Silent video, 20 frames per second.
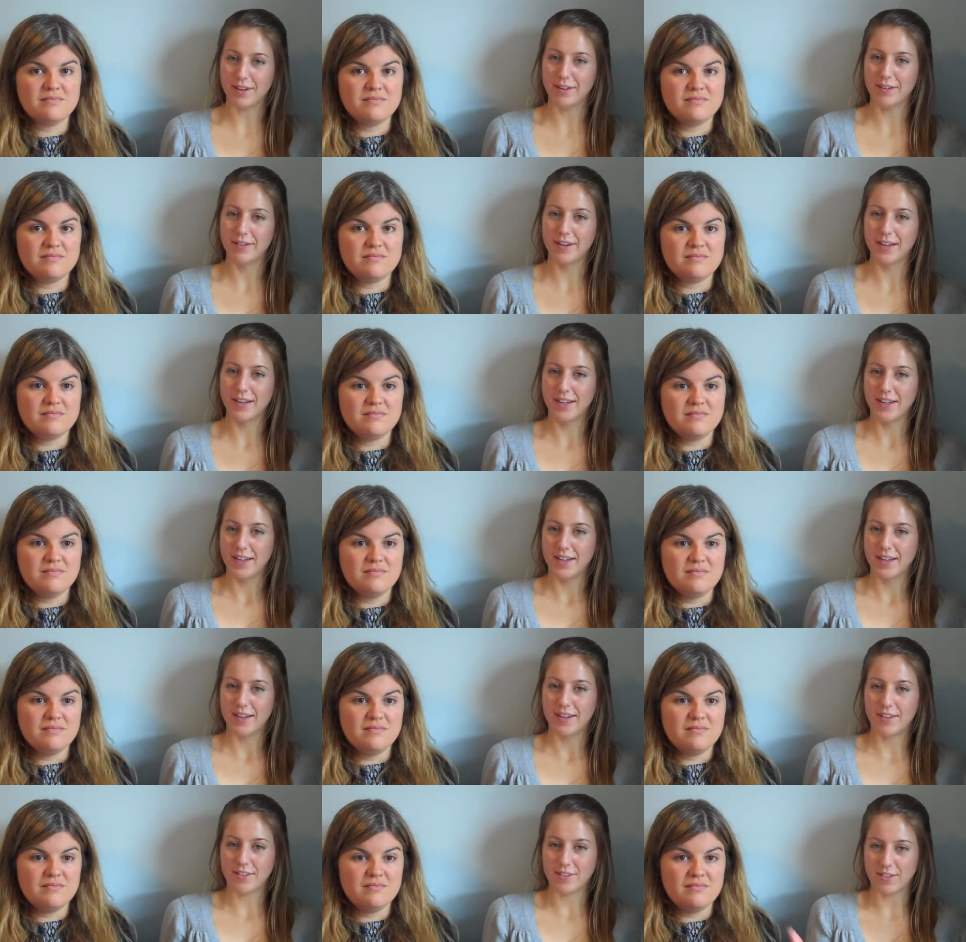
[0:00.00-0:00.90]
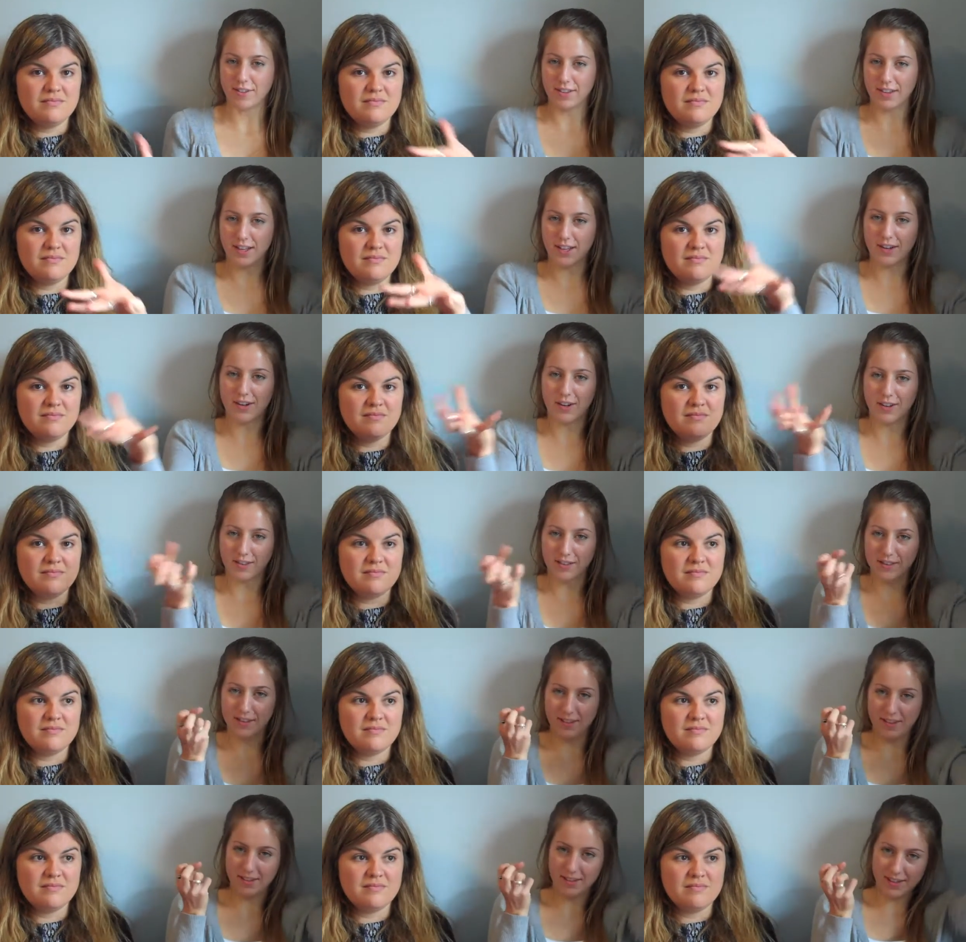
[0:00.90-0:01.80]
Speaker 1: know, it's just like
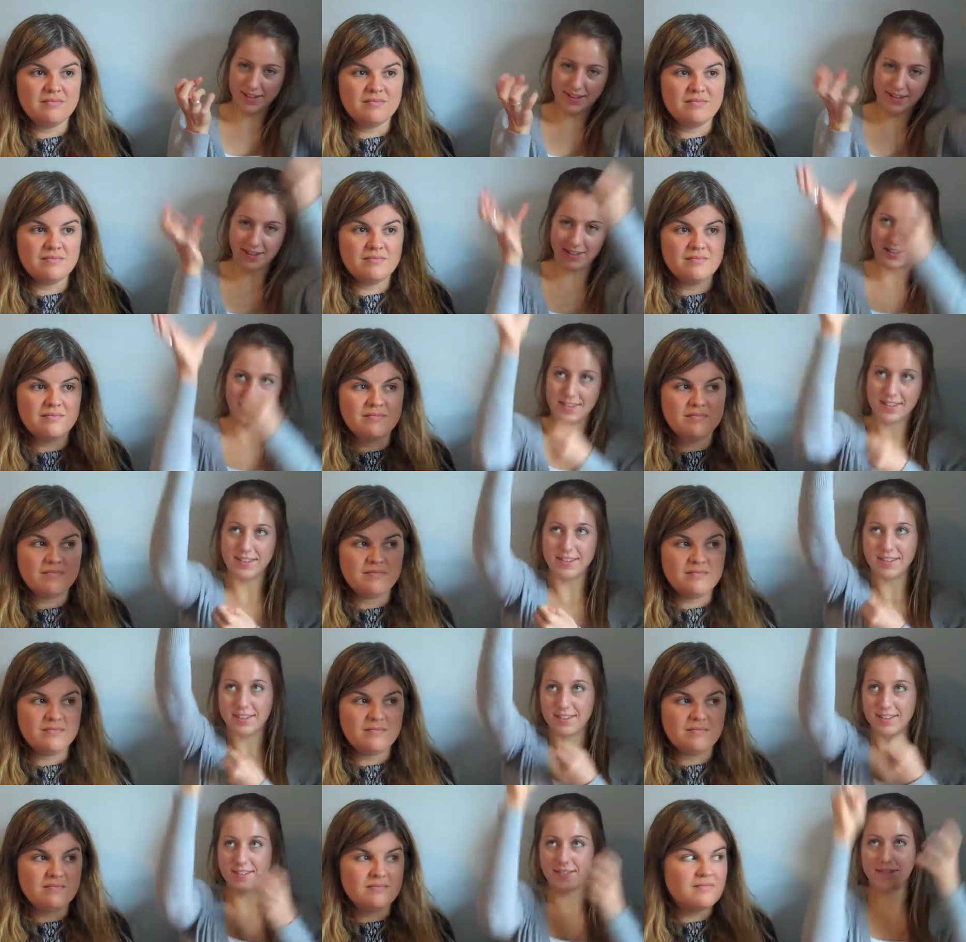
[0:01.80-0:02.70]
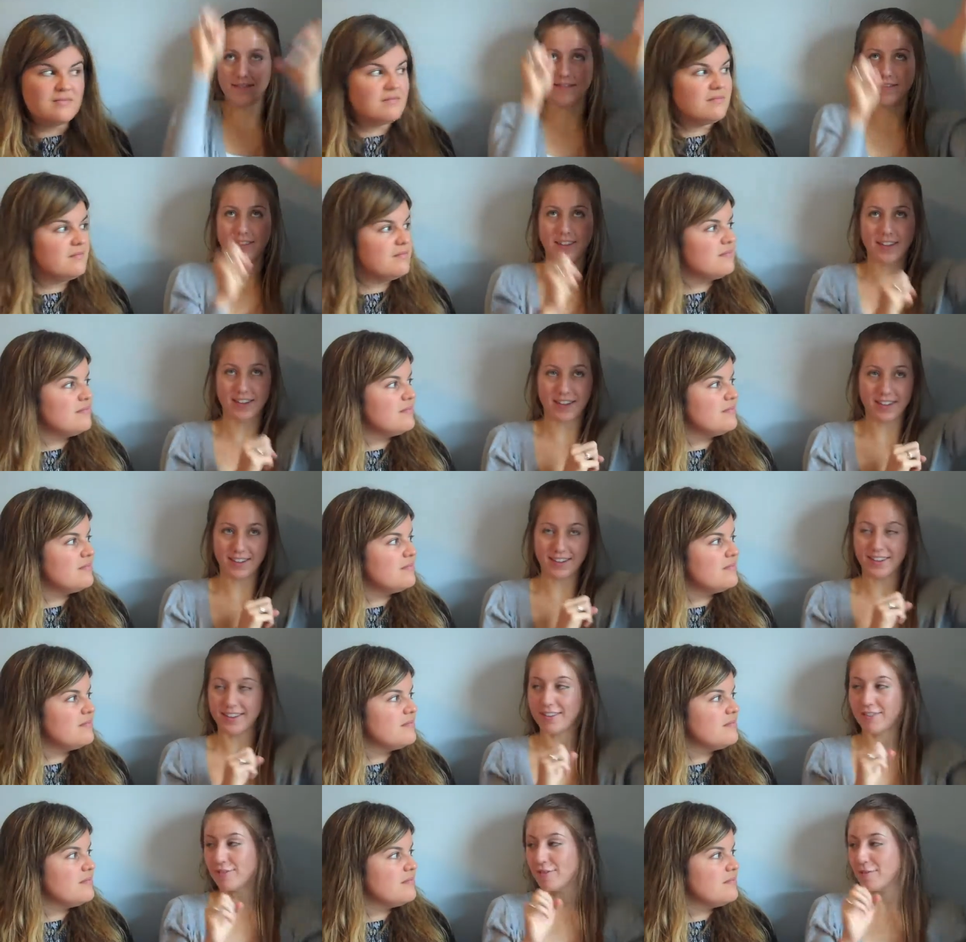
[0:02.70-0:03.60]
constantly like getting
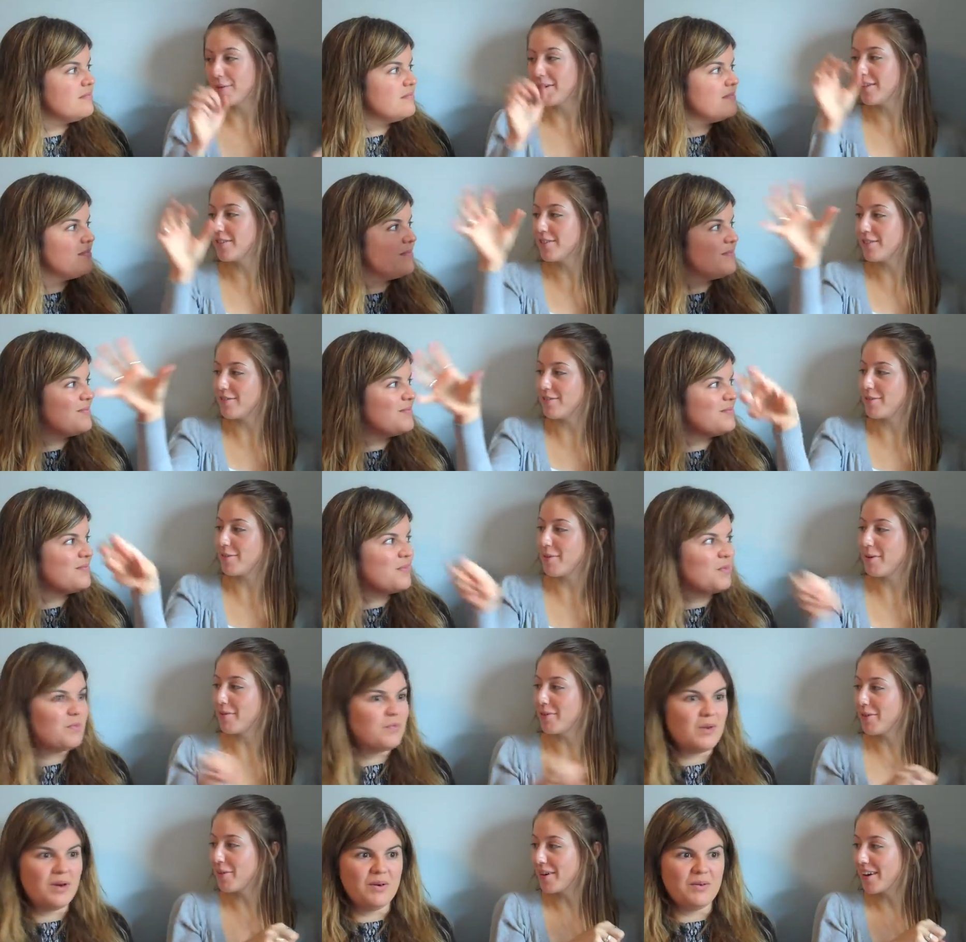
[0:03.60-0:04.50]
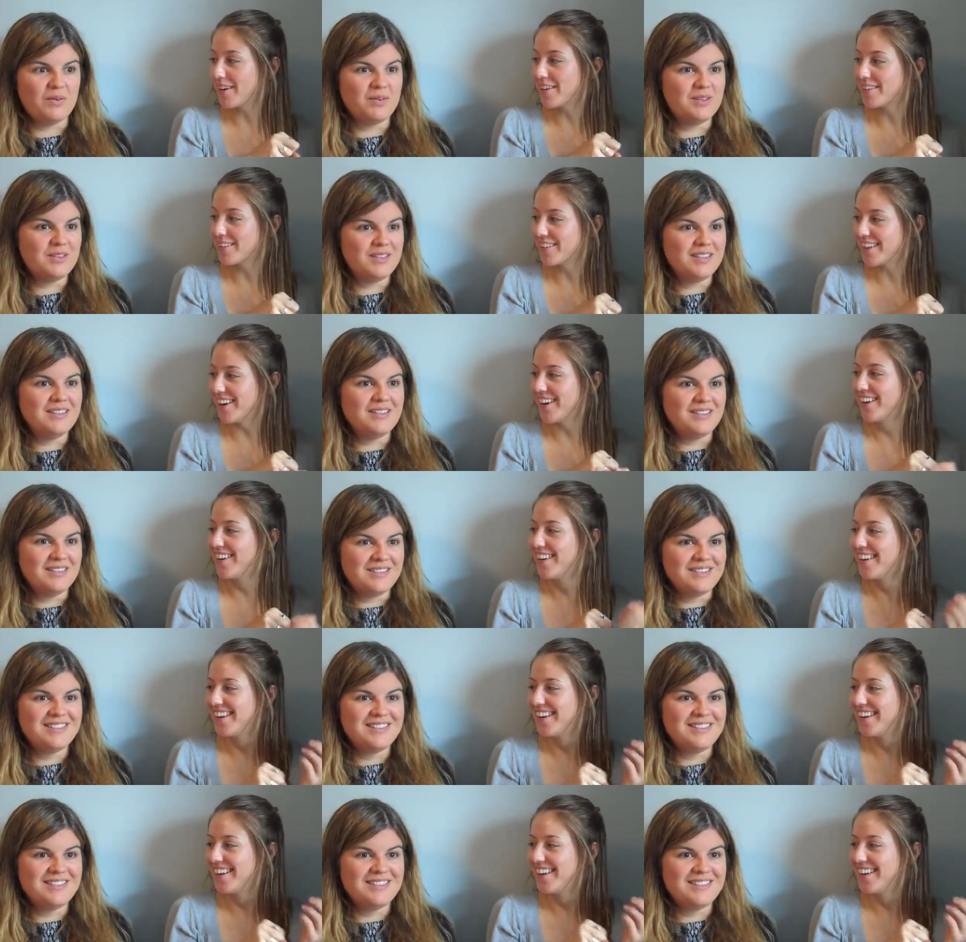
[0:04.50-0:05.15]
information from everywhere. Whoa. So,